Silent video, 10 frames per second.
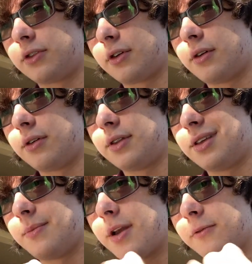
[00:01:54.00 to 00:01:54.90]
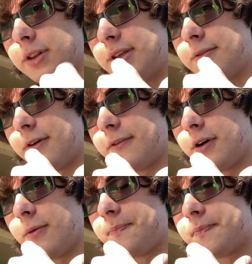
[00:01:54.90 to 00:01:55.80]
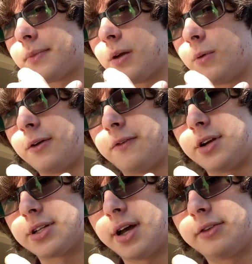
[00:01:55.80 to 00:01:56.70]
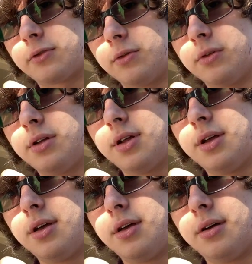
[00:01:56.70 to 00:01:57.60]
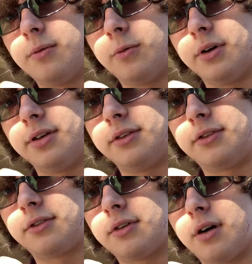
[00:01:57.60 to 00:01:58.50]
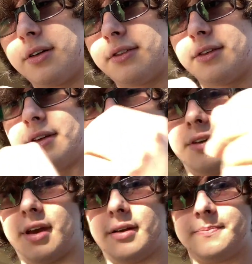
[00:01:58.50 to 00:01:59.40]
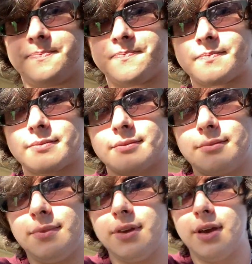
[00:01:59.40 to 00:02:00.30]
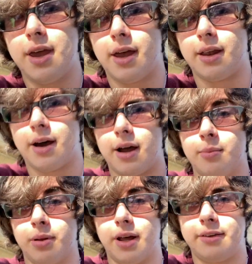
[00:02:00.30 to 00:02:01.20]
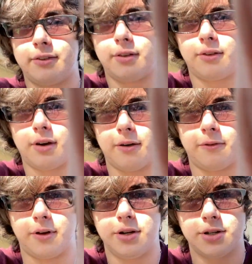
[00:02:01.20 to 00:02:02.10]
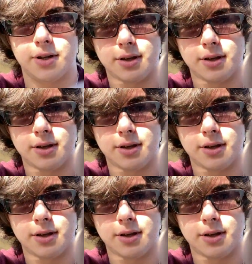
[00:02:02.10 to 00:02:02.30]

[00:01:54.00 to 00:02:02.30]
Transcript: So the amount of relief I felt when I finished high school was honestly insane, and I'm blessed to have finished.